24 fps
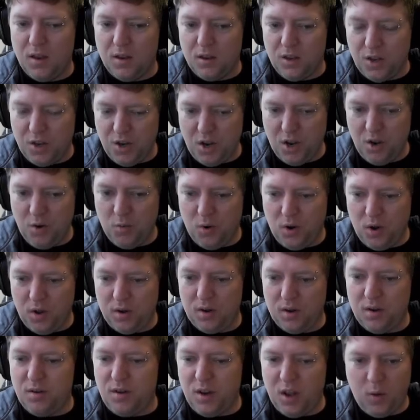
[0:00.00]
You know what?
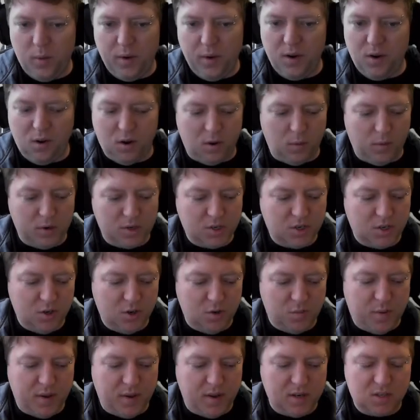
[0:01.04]
No, we're not. We're just going to
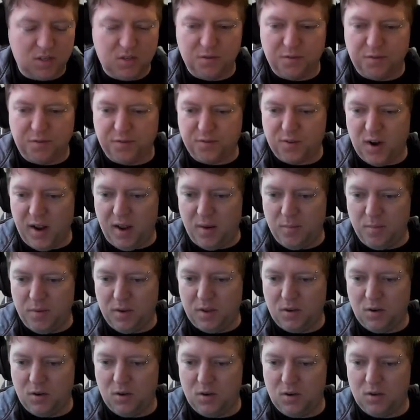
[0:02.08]
do Peniston Freight
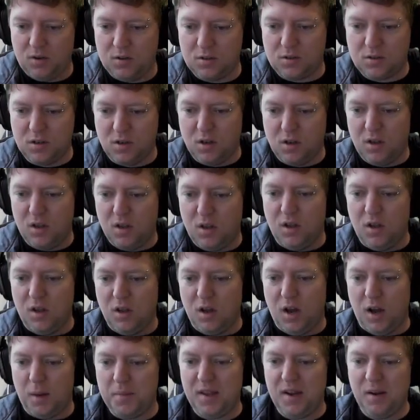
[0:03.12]
because
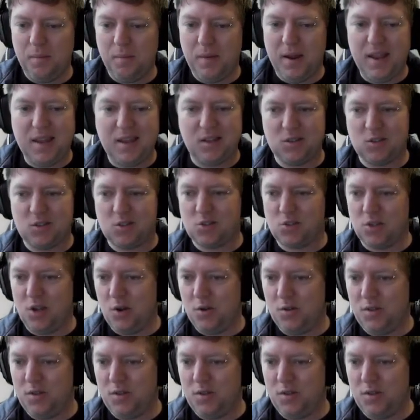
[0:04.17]
I'm going to make it so